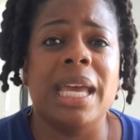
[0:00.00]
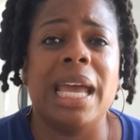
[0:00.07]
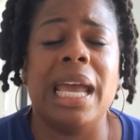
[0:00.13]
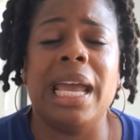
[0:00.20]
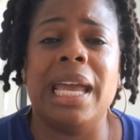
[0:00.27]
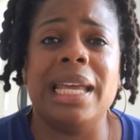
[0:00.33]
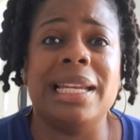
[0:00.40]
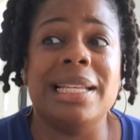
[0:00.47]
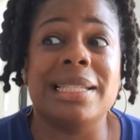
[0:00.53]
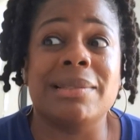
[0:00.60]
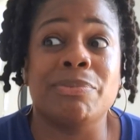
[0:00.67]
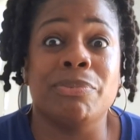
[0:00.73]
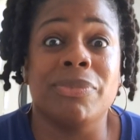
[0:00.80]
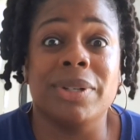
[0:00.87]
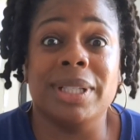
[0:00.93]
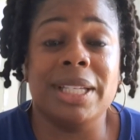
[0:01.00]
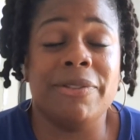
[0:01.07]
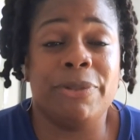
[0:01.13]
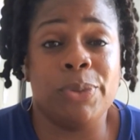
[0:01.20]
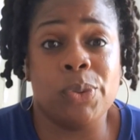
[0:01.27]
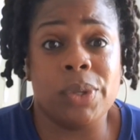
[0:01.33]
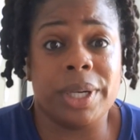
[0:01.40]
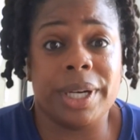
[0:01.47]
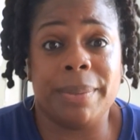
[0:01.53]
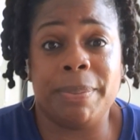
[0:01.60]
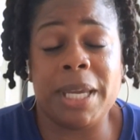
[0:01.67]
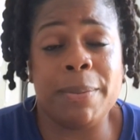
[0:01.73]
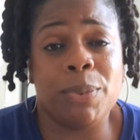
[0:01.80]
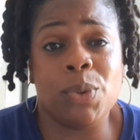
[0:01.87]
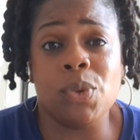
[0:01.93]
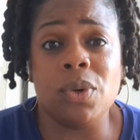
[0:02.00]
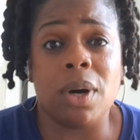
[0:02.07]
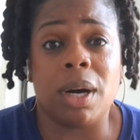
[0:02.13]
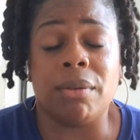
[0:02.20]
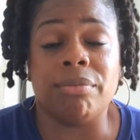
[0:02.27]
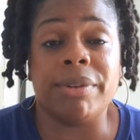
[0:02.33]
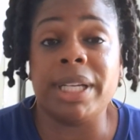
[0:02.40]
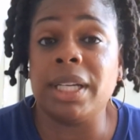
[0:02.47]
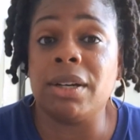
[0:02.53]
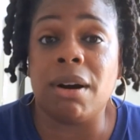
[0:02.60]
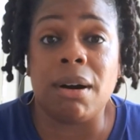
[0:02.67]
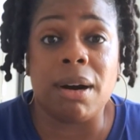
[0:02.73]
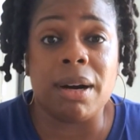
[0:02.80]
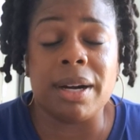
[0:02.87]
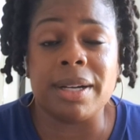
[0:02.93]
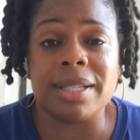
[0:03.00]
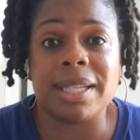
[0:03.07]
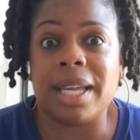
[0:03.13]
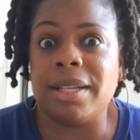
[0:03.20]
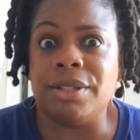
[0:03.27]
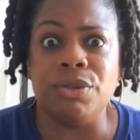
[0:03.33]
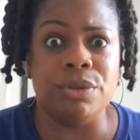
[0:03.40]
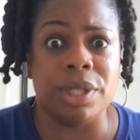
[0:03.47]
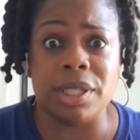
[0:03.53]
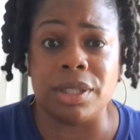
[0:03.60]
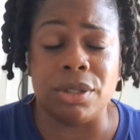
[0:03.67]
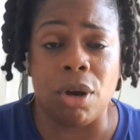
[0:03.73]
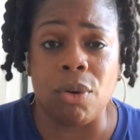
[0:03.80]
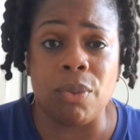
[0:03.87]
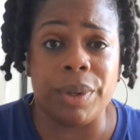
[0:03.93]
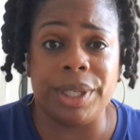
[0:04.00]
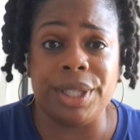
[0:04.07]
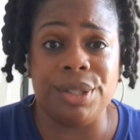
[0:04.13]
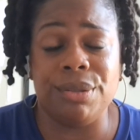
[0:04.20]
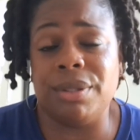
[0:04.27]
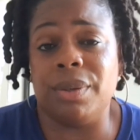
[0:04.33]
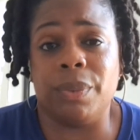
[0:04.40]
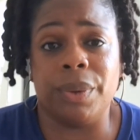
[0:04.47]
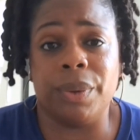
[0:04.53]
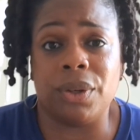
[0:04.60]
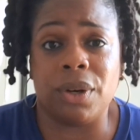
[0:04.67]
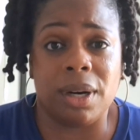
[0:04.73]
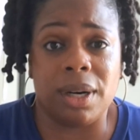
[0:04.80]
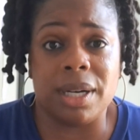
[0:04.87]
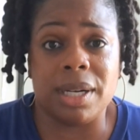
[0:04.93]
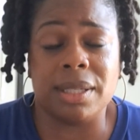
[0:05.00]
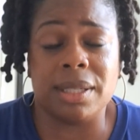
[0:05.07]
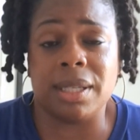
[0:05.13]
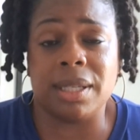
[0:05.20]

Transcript: And it's really for people who are renting cars and you just don't want to use the rental cars,